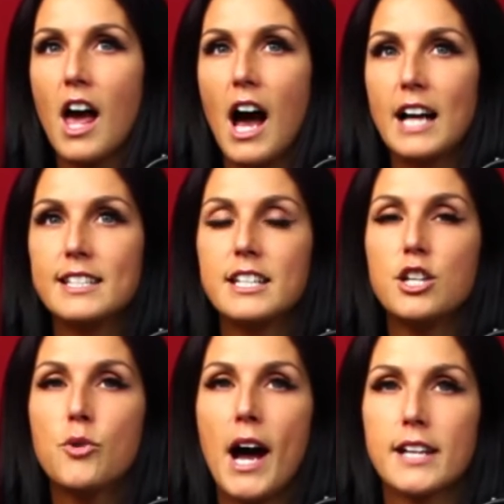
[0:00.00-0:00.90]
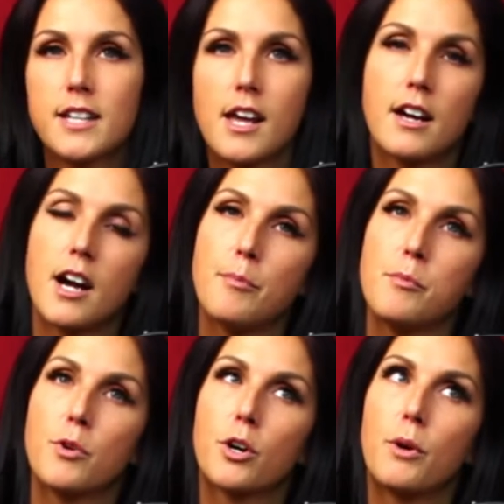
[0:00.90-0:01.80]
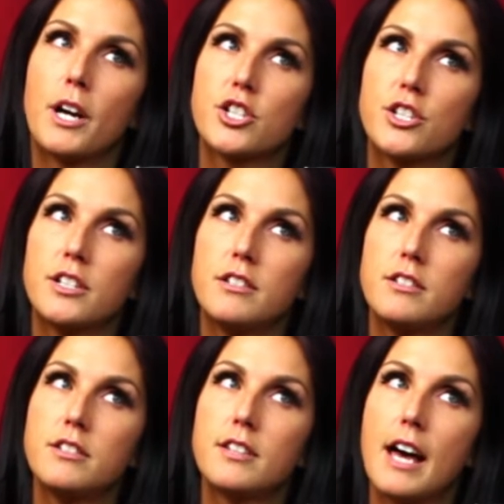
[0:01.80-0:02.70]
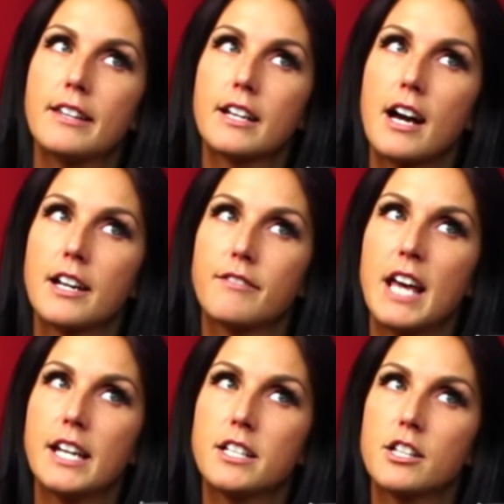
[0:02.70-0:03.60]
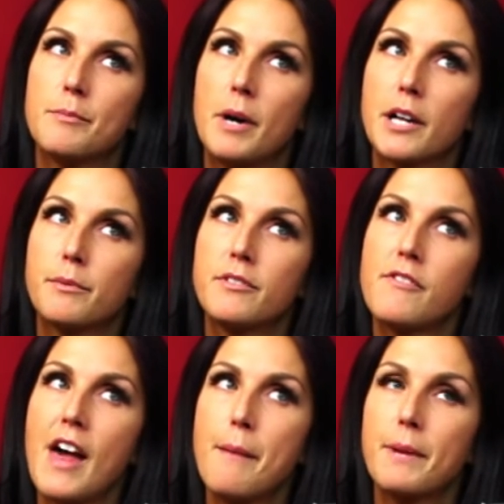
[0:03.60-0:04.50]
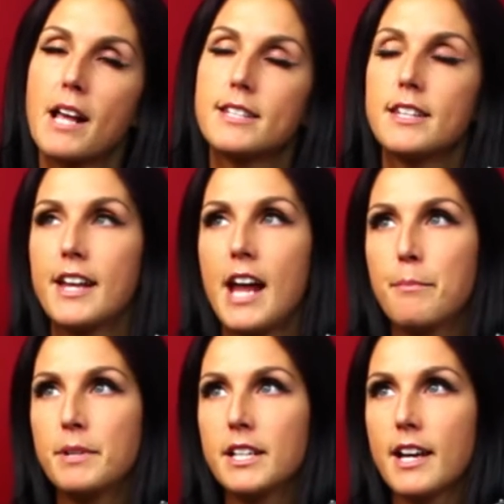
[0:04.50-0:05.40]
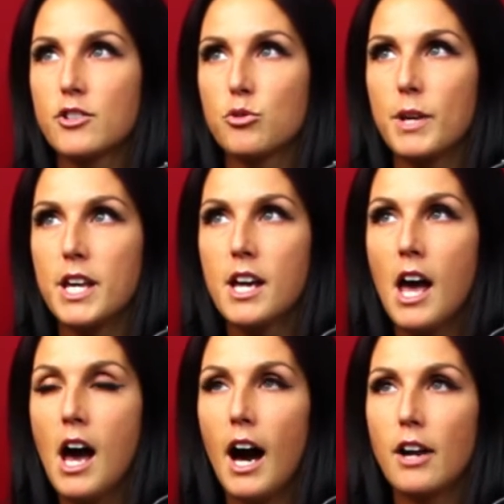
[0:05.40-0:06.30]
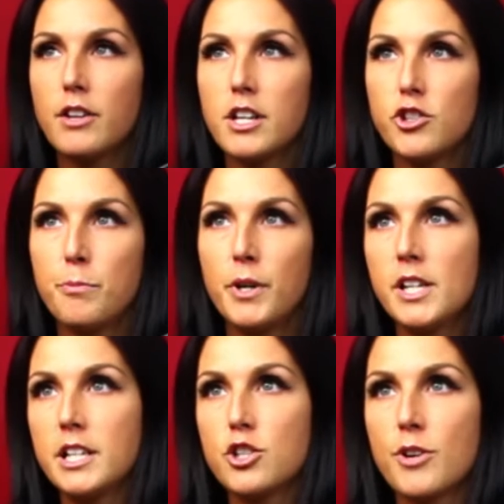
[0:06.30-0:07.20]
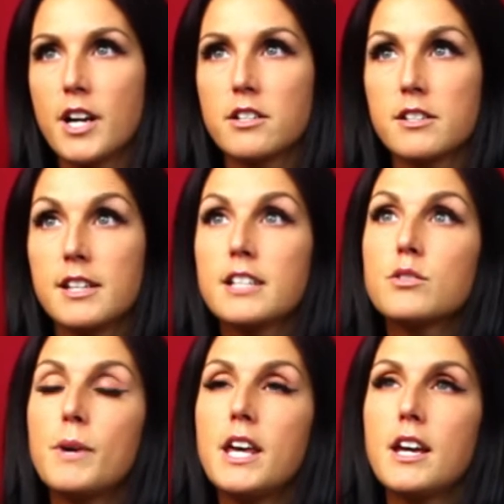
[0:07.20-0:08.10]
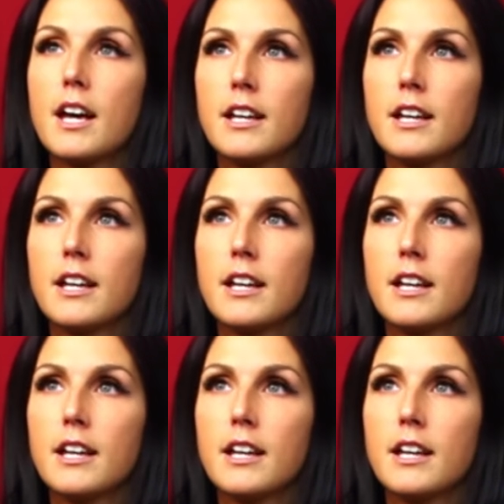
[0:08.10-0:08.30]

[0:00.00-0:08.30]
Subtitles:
I see you asking a couple more questions and then kind of getting to the bottom of that, but I see that happening next week. I don't think you should pull any triggers this week.